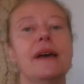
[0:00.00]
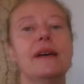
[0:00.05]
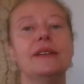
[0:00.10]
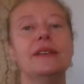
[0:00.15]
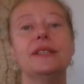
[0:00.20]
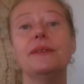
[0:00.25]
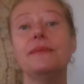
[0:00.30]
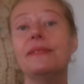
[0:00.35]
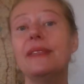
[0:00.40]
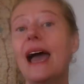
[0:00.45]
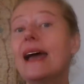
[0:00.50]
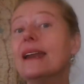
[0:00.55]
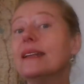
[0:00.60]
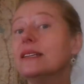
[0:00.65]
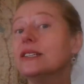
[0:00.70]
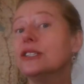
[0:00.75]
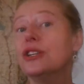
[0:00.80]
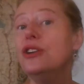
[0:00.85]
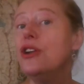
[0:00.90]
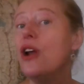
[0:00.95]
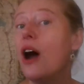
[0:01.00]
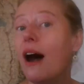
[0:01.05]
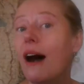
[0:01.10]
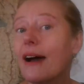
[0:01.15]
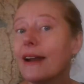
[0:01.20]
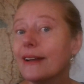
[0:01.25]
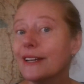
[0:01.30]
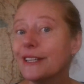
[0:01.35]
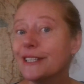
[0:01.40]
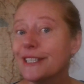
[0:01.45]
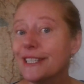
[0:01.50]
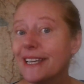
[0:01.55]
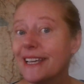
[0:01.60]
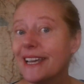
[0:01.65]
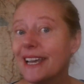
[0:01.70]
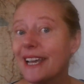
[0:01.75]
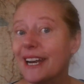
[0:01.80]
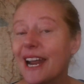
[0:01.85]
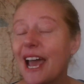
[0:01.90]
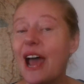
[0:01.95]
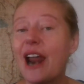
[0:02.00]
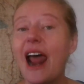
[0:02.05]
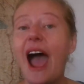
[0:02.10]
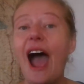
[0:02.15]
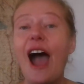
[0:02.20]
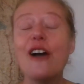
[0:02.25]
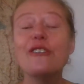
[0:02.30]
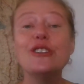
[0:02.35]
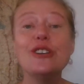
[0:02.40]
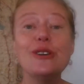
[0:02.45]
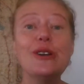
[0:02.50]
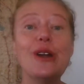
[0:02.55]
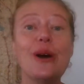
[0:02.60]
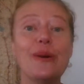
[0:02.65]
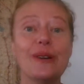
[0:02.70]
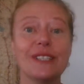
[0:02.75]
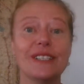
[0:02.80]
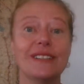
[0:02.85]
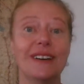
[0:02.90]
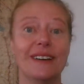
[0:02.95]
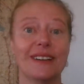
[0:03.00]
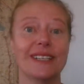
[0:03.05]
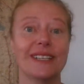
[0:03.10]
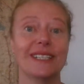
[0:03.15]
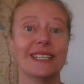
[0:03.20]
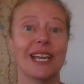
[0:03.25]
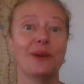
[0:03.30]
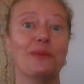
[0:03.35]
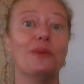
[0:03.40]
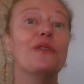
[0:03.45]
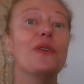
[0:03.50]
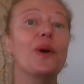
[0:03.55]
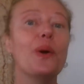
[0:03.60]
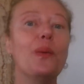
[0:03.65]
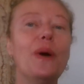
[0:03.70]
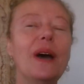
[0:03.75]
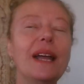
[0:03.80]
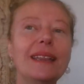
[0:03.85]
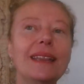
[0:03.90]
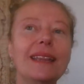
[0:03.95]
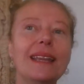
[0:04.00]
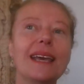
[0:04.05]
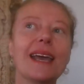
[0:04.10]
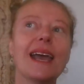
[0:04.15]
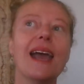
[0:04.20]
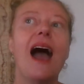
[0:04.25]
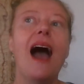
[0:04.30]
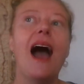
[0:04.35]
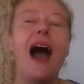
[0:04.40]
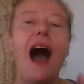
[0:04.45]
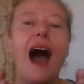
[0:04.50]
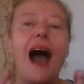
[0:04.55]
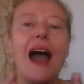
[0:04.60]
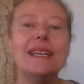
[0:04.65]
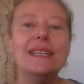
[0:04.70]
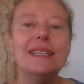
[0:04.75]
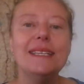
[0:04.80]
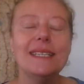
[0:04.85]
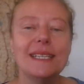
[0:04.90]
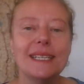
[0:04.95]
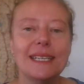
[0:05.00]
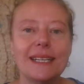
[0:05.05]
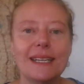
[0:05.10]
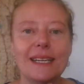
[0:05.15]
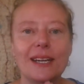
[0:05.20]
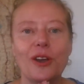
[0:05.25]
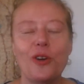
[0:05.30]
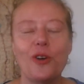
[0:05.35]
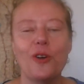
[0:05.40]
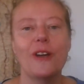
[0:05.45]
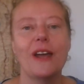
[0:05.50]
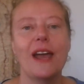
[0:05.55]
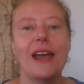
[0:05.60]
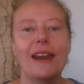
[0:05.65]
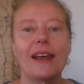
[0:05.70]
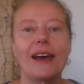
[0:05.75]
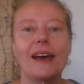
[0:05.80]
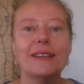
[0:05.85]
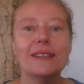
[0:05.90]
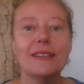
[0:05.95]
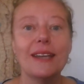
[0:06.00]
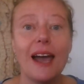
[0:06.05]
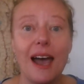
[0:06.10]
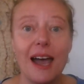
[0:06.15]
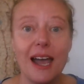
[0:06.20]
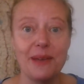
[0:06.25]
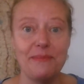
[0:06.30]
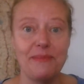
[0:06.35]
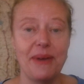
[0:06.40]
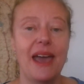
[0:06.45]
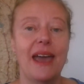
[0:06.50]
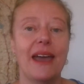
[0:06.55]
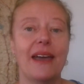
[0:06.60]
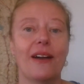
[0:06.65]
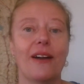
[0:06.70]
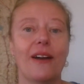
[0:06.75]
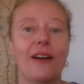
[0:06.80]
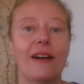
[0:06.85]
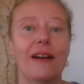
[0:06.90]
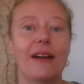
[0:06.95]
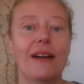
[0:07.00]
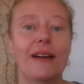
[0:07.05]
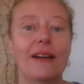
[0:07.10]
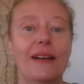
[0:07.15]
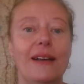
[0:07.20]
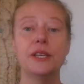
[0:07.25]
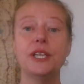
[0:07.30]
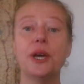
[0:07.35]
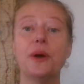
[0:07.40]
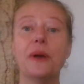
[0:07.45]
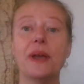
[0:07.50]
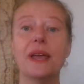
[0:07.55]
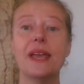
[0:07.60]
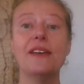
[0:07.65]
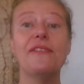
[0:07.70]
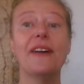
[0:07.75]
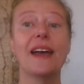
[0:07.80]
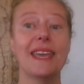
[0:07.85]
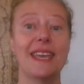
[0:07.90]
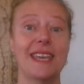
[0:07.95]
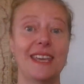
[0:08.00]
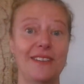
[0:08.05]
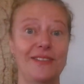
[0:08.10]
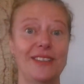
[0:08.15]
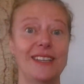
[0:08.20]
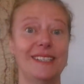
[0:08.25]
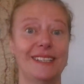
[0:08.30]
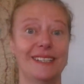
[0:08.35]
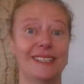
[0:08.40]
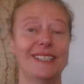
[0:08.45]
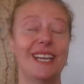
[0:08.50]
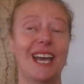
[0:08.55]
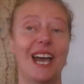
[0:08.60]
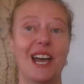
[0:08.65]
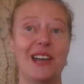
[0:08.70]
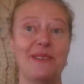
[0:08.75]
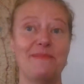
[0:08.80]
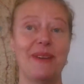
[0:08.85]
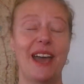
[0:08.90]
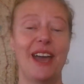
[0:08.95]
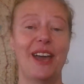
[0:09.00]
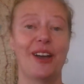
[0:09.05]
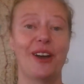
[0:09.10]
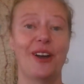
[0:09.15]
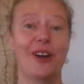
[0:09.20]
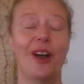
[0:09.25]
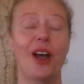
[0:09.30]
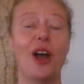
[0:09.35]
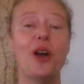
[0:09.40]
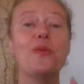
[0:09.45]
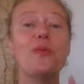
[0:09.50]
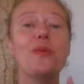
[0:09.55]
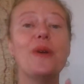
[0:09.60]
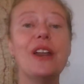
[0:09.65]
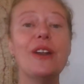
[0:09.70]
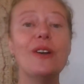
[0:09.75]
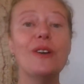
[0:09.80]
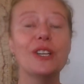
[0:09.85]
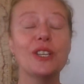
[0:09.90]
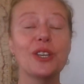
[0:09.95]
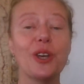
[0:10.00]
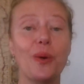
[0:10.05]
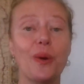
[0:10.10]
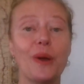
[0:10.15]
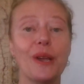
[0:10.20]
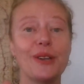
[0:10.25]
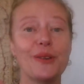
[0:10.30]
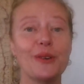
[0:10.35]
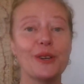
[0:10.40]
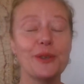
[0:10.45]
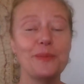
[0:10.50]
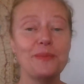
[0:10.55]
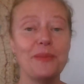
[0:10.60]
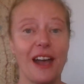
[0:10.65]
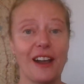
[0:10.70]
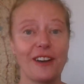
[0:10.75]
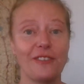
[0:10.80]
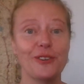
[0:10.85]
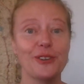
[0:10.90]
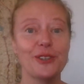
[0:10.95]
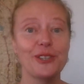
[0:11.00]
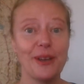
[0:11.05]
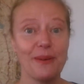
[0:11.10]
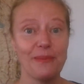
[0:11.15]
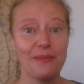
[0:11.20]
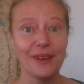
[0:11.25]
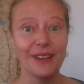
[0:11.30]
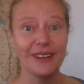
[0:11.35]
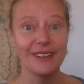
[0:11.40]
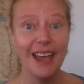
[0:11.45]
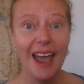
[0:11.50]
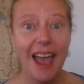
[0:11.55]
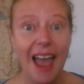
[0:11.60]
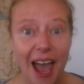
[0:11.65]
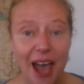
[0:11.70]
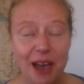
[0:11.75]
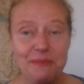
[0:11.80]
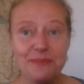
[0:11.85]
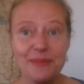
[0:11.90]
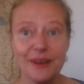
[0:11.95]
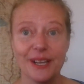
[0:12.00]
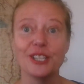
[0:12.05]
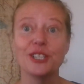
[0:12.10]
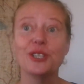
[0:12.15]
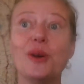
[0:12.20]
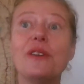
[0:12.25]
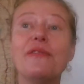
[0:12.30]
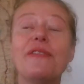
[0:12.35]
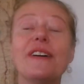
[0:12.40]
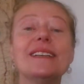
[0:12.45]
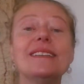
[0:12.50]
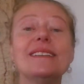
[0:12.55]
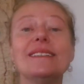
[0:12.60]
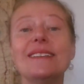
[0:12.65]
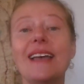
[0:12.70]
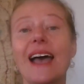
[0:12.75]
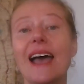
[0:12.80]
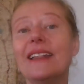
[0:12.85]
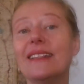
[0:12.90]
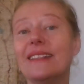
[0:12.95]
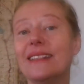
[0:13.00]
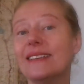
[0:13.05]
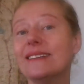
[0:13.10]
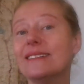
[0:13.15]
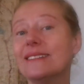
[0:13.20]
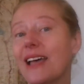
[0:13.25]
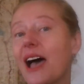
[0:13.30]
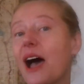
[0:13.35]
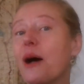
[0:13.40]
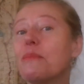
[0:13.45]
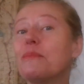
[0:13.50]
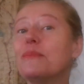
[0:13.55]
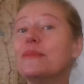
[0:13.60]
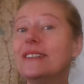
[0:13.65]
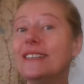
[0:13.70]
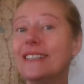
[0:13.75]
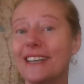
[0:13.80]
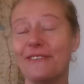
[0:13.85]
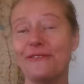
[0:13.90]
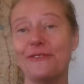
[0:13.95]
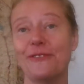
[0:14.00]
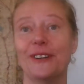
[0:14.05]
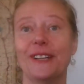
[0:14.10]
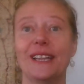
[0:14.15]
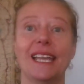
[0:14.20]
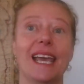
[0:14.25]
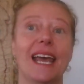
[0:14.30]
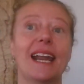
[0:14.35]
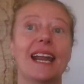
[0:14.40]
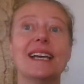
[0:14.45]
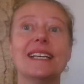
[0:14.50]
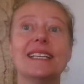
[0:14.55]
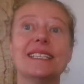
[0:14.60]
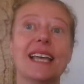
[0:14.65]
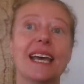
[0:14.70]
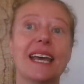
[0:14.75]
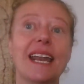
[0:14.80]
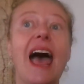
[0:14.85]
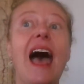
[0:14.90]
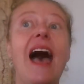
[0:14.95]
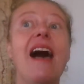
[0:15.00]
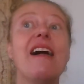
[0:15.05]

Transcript: So that is not a scene. And how do you know it's not a scene? Well, for one thing, I didn't create a time anchor. So if I give this a time anchor, a reader is going to expect for something to happen. So if I set this up differently and I said,